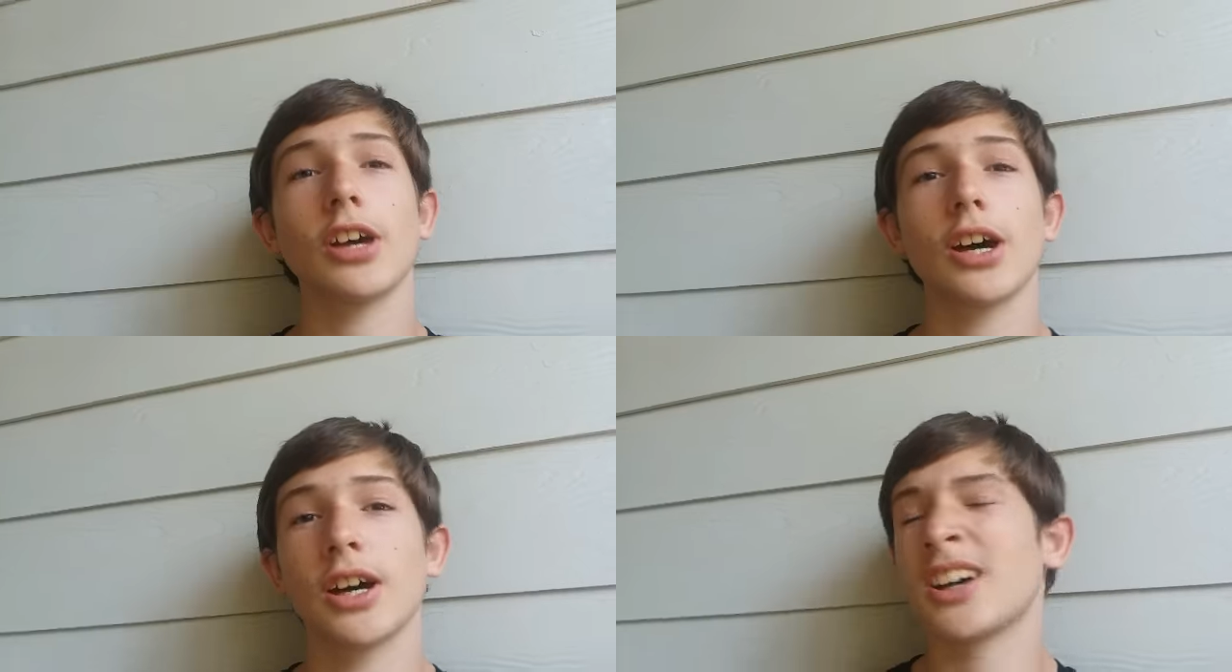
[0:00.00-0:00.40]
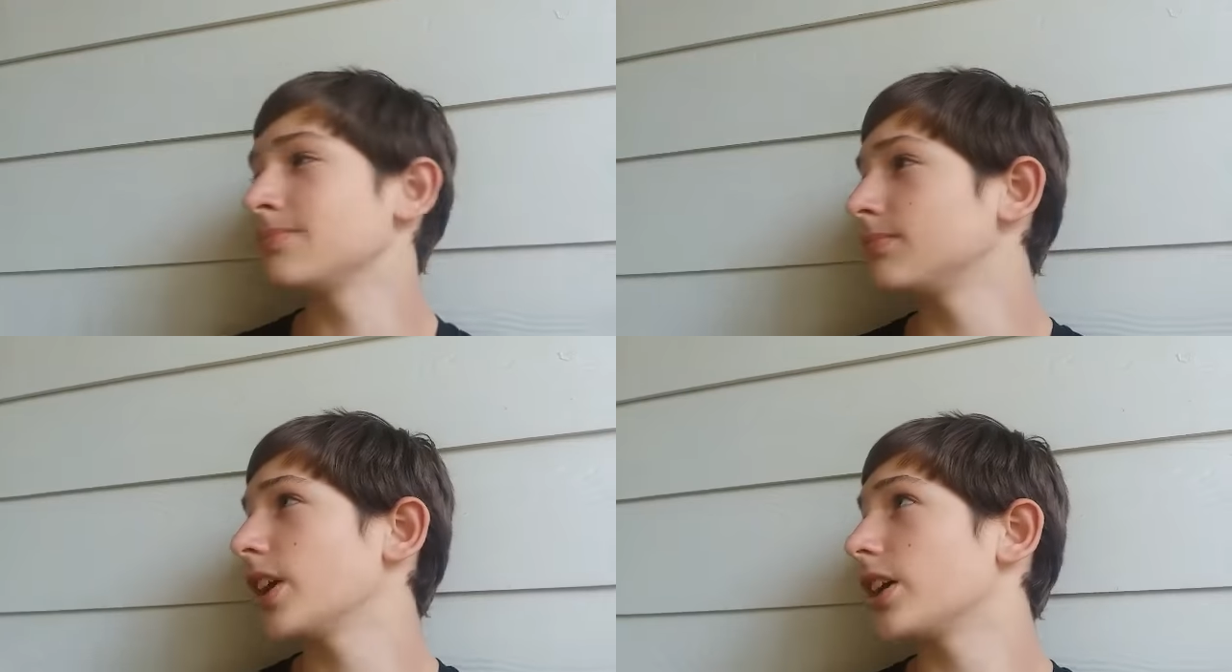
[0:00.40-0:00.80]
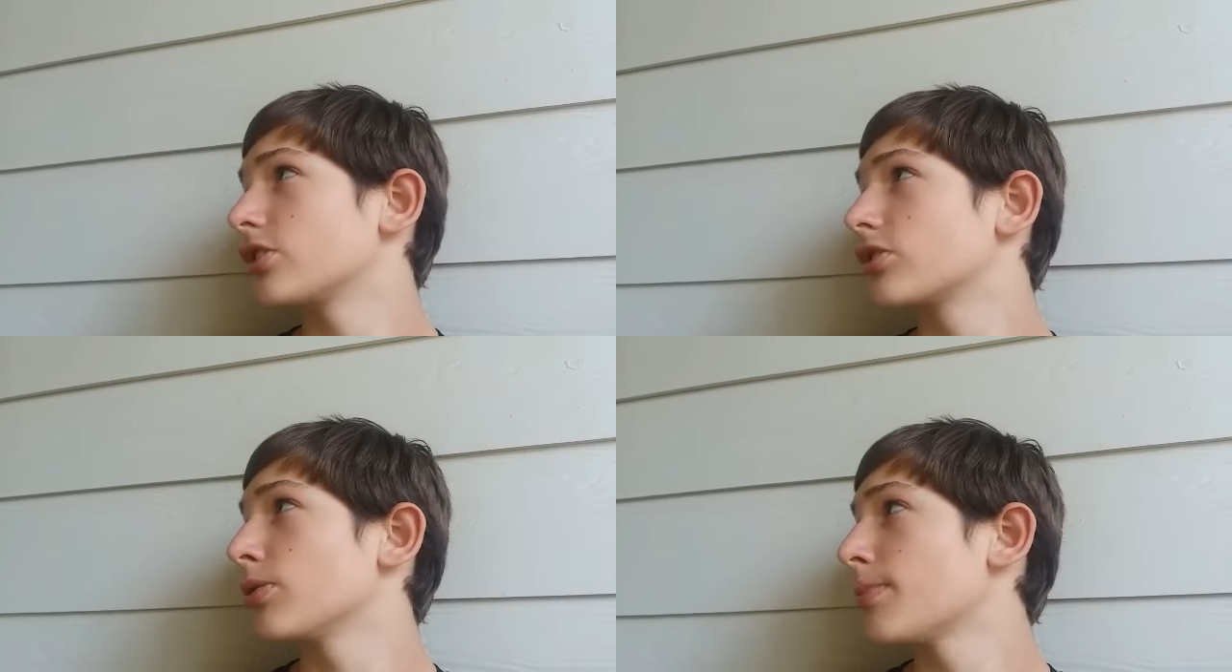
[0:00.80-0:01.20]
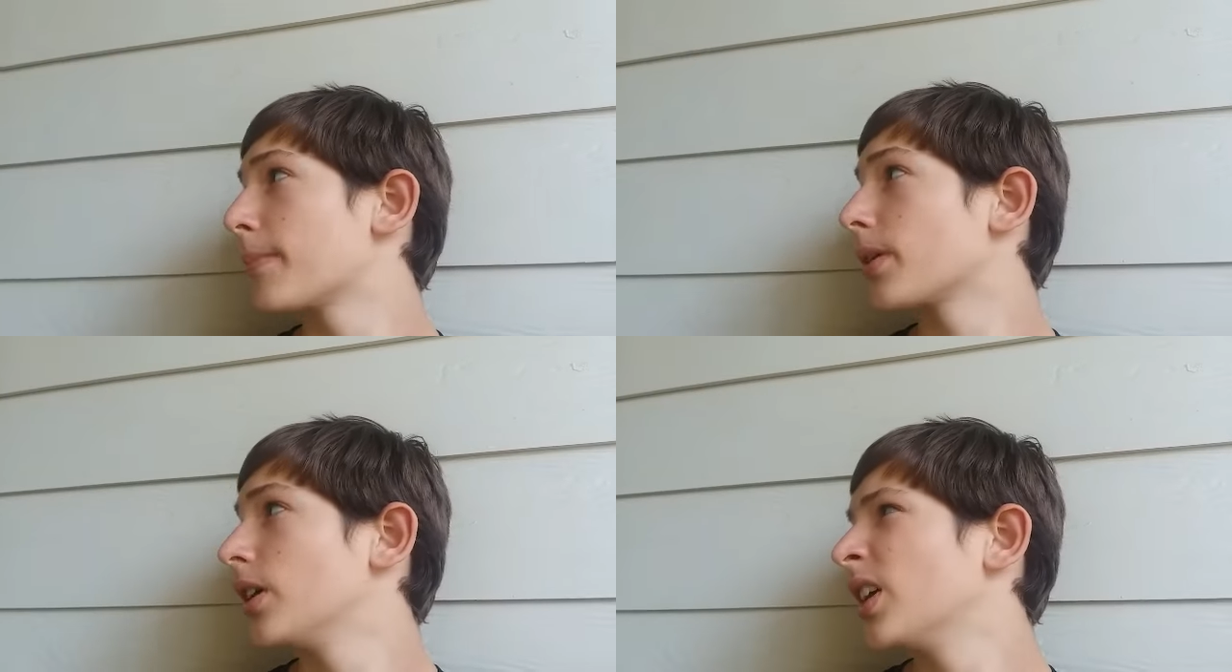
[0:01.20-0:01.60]
Um, yeah, just
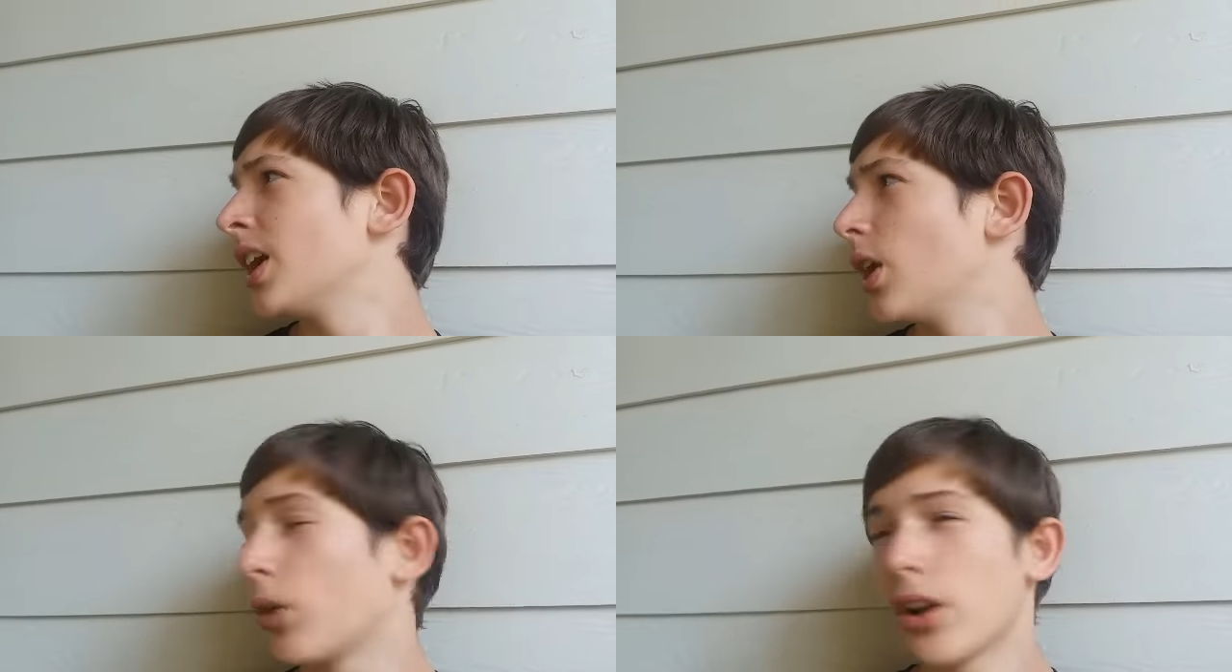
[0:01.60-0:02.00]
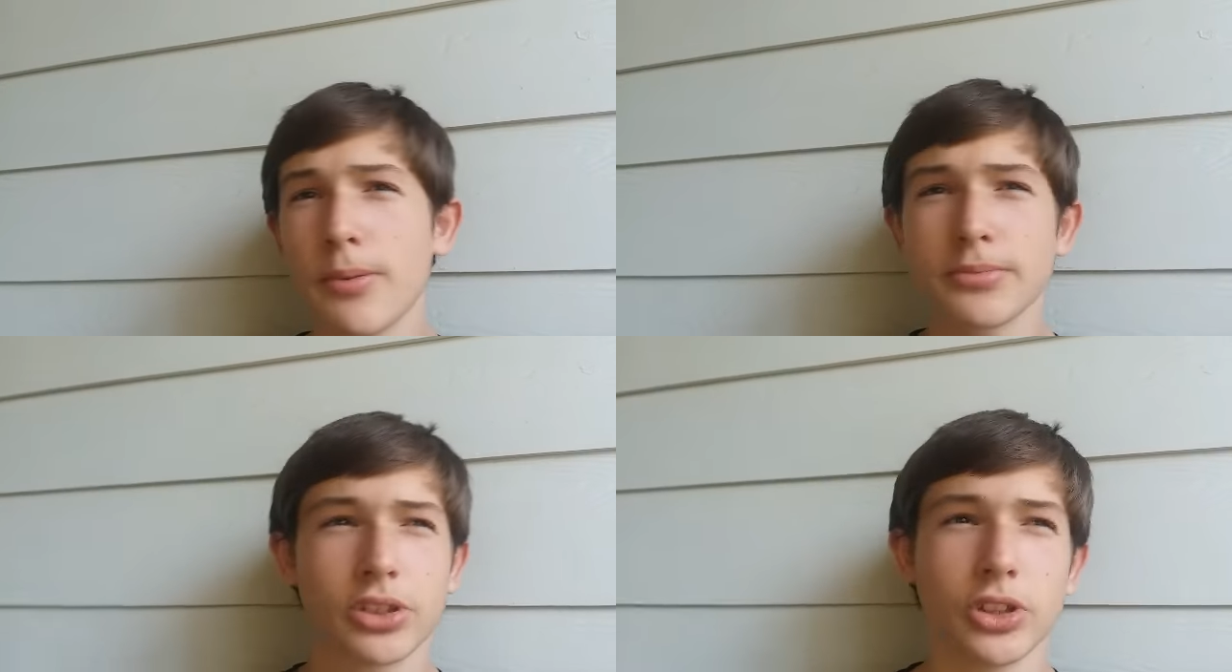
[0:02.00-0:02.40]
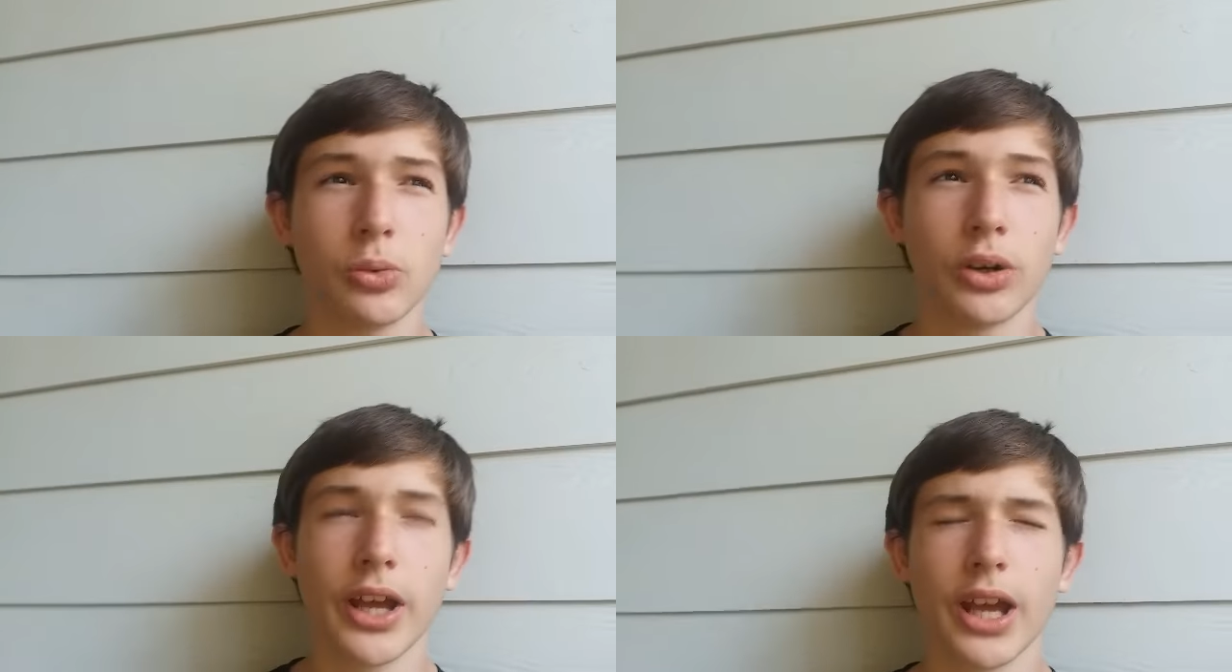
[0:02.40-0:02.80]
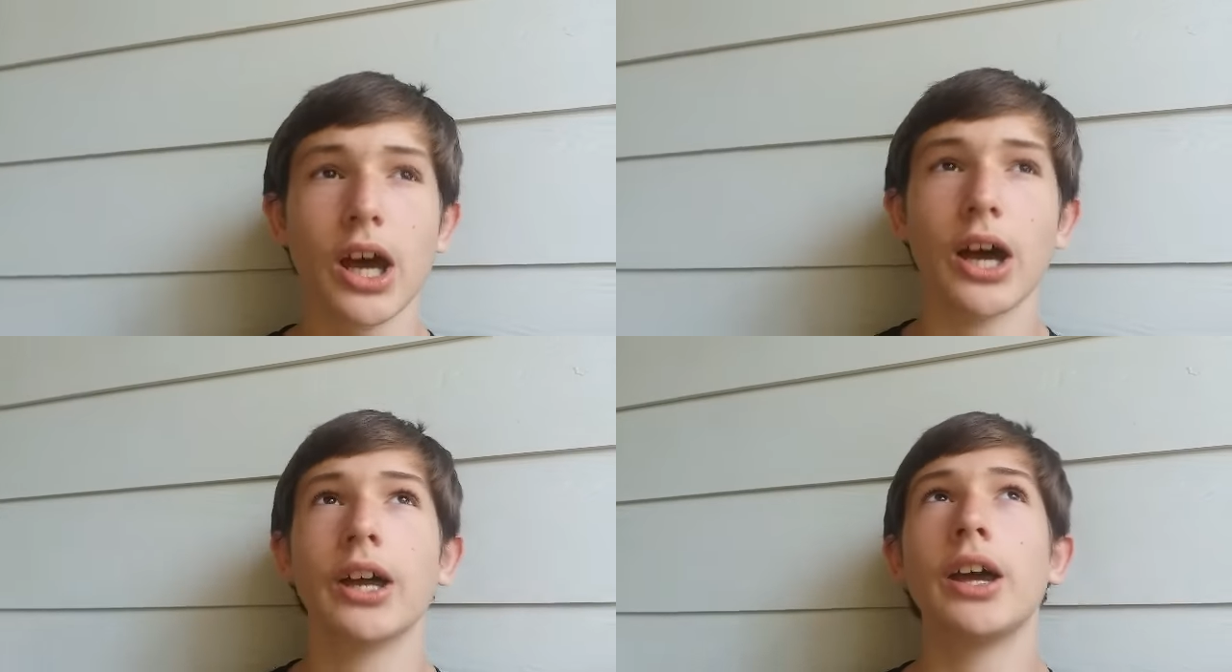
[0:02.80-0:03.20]
remember, one of them is the new one I
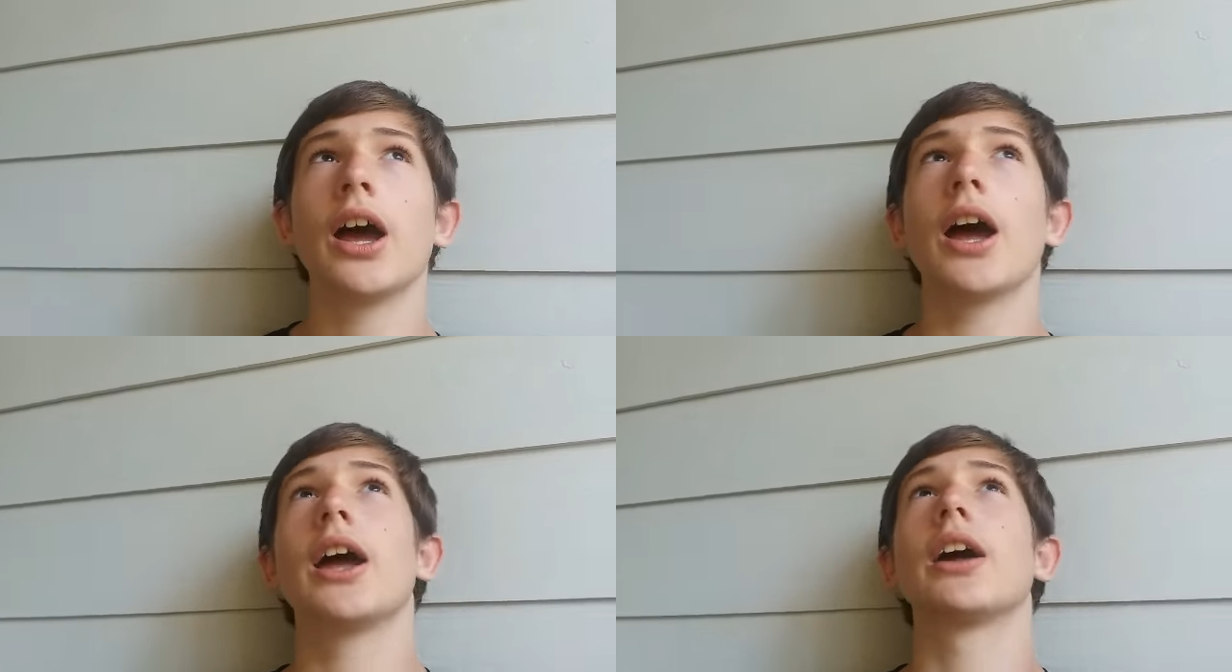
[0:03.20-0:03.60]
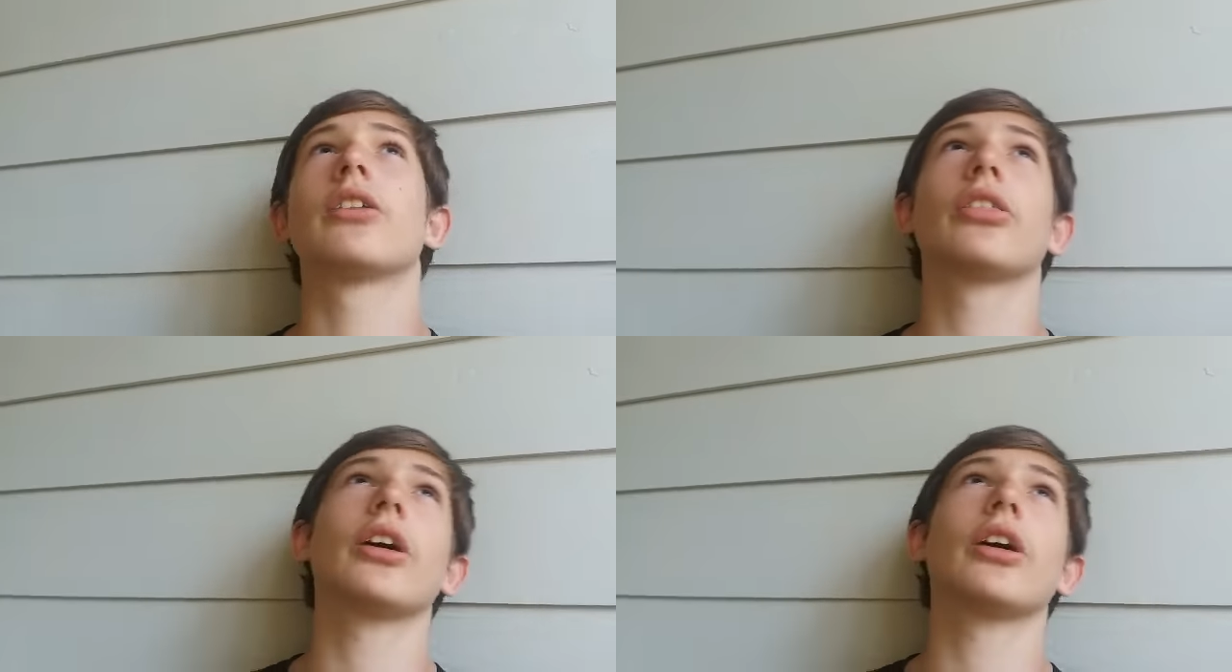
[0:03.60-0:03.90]
got, and